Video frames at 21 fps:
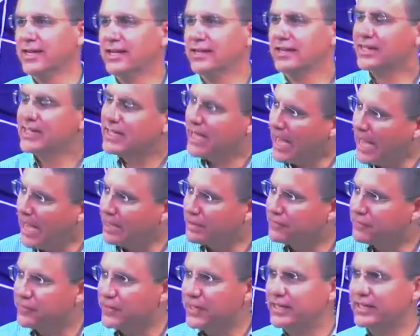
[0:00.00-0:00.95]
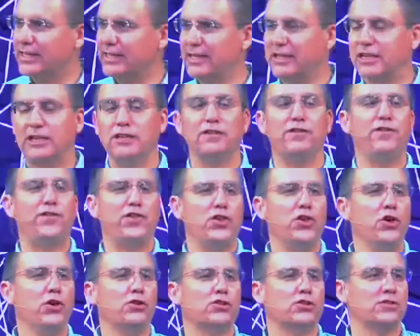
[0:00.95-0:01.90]
the conflict and the
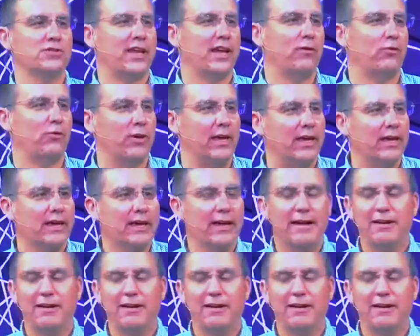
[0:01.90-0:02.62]
confusion that we